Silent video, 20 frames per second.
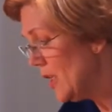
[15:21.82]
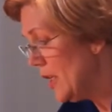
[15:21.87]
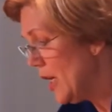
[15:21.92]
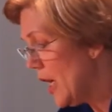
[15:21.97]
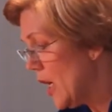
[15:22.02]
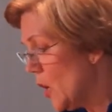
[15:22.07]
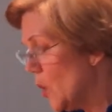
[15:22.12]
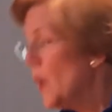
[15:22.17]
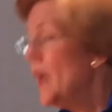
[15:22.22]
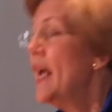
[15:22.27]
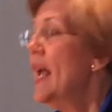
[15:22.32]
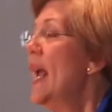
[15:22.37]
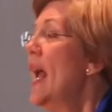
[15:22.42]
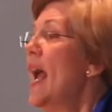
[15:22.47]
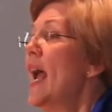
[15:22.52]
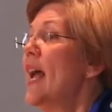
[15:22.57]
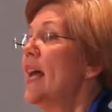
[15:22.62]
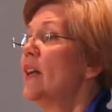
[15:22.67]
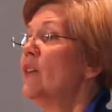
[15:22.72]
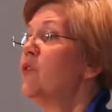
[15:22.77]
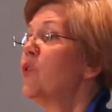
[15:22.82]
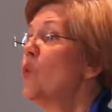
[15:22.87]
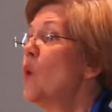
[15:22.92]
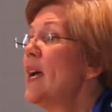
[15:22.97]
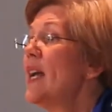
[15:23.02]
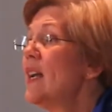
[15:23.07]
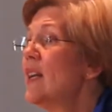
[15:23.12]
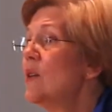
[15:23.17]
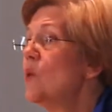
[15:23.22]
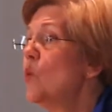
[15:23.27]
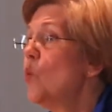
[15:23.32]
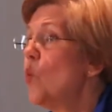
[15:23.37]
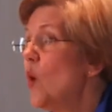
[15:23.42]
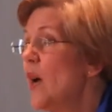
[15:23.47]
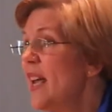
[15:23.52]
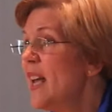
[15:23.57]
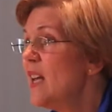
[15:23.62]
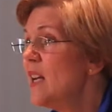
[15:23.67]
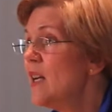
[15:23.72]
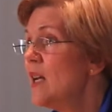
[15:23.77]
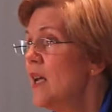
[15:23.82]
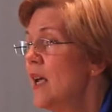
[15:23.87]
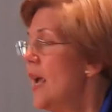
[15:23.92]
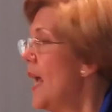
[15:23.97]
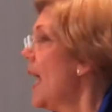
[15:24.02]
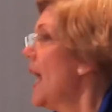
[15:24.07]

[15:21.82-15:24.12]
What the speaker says: to know. And if we didn't win,